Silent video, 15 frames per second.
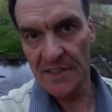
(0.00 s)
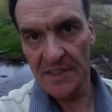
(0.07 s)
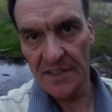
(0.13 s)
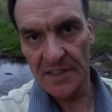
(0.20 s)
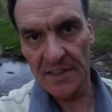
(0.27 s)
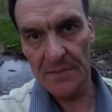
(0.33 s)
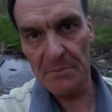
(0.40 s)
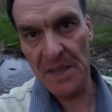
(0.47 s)

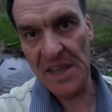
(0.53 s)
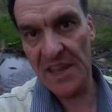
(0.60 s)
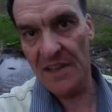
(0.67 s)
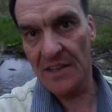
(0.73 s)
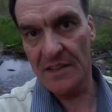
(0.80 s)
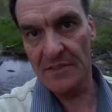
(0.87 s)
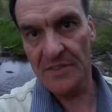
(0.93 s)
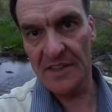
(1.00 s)
in May
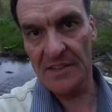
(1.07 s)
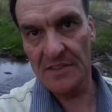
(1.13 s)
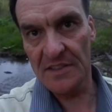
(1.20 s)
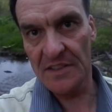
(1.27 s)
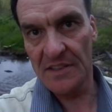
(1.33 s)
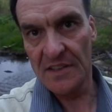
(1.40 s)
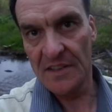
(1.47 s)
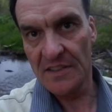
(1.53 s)
that
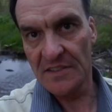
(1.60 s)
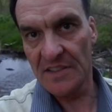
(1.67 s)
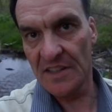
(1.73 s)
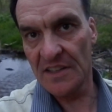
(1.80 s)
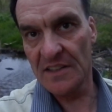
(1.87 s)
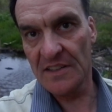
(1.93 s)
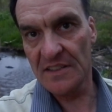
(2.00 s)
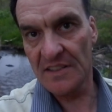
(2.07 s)

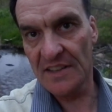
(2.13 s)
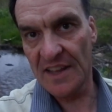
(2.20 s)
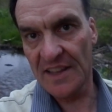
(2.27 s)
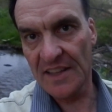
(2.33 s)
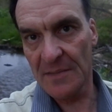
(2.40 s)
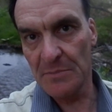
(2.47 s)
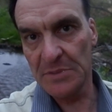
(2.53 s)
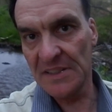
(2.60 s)
didn't
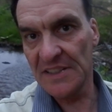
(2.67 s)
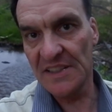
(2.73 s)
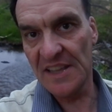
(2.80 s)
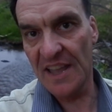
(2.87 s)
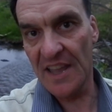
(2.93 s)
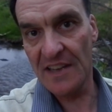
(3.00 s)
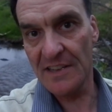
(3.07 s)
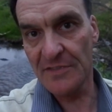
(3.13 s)

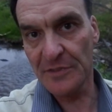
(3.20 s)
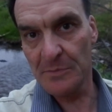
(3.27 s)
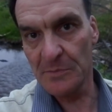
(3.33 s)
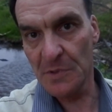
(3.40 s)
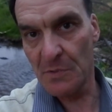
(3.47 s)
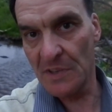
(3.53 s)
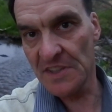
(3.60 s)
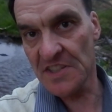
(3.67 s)
completely end from
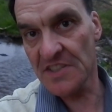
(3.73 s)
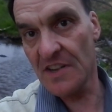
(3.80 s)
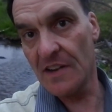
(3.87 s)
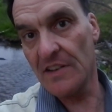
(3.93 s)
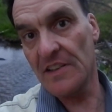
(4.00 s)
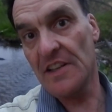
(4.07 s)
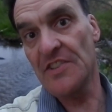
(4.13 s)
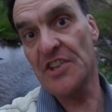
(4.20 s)
the one that
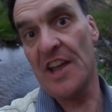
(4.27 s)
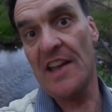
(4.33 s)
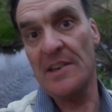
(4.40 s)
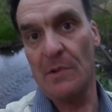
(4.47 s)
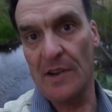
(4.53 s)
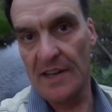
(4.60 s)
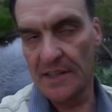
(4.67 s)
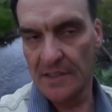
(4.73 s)
started in
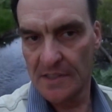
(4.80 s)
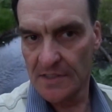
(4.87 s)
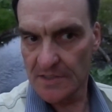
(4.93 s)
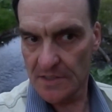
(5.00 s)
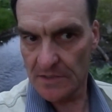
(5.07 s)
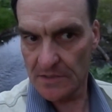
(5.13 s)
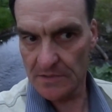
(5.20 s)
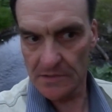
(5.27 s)
January.
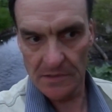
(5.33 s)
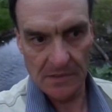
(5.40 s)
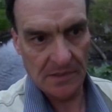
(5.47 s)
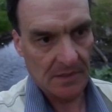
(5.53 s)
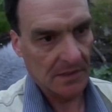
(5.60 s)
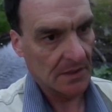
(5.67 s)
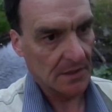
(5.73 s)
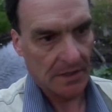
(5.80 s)
So
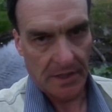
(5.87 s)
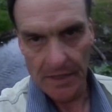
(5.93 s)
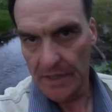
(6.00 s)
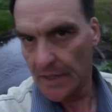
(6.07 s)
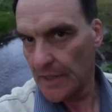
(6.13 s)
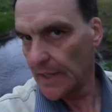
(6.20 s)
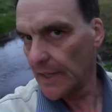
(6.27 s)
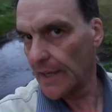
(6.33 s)

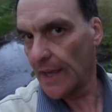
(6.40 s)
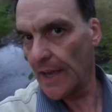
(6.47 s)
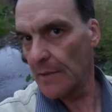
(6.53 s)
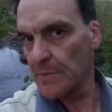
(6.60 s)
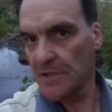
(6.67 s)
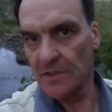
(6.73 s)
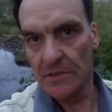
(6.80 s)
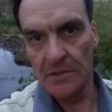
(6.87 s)

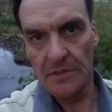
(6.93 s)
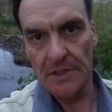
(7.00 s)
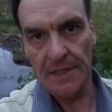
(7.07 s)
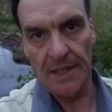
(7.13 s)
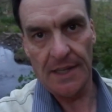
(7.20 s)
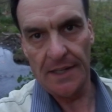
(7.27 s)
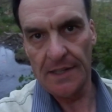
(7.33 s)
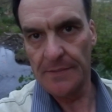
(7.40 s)
absolutely
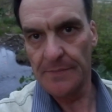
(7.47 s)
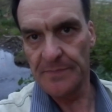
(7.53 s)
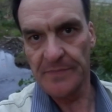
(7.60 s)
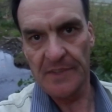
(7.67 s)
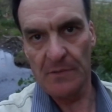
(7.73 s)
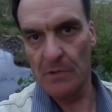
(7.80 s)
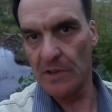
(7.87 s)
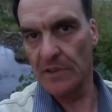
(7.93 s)

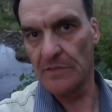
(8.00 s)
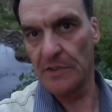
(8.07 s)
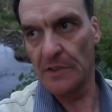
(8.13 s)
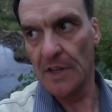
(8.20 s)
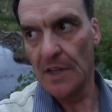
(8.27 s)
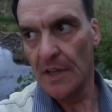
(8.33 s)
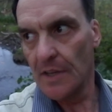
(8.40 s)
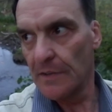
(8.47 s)
wonderful.
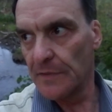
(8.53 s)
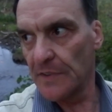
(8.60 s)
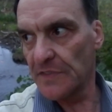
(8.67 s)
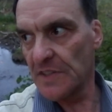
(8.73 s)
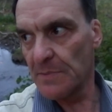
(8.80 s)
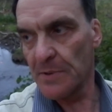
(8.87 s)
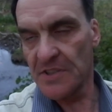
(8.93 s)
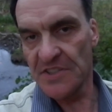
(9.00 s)

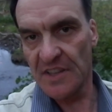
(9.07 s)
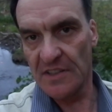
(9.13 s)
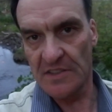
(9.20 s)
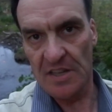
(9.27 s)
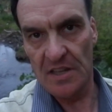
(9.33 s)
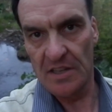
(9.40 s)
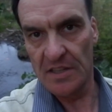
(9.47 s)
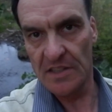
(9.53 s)

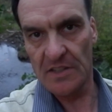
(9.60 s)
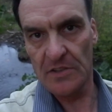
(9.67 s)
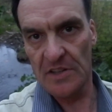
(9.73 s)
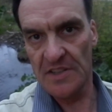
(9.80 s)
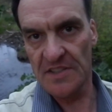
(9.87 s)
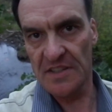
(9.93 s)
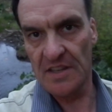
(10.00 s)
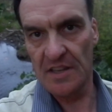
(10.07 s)
50%
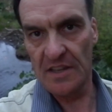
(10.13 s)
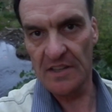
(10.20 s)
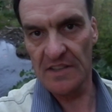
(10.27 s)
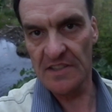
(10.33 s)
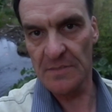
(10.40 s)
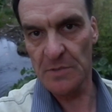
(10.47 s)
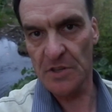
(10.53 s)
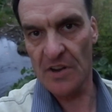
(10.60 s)
increase in
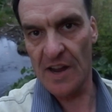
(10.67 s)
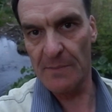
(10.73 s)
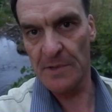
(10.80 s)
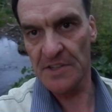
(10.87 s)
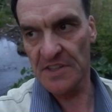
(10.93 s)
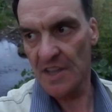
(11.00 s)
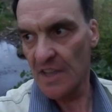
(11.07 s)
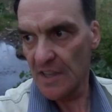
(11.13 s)

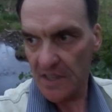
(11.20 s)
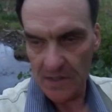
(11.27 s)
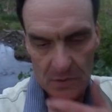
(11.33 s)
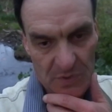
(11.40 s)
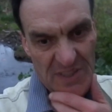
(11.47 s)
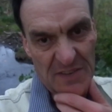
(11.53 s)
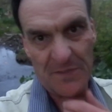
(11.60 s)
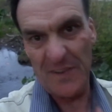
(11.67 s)
subscribers in
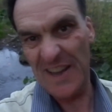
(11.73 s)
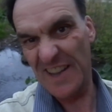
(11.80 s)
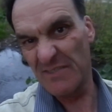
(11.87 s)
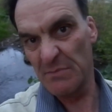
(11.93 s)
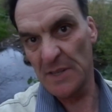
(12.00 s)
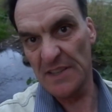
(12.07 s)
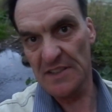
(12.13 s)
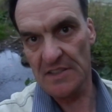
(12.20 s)
only 5
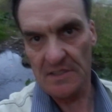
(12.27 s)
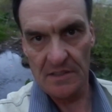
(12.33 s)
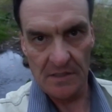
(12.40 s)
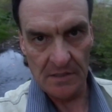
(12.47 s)
months.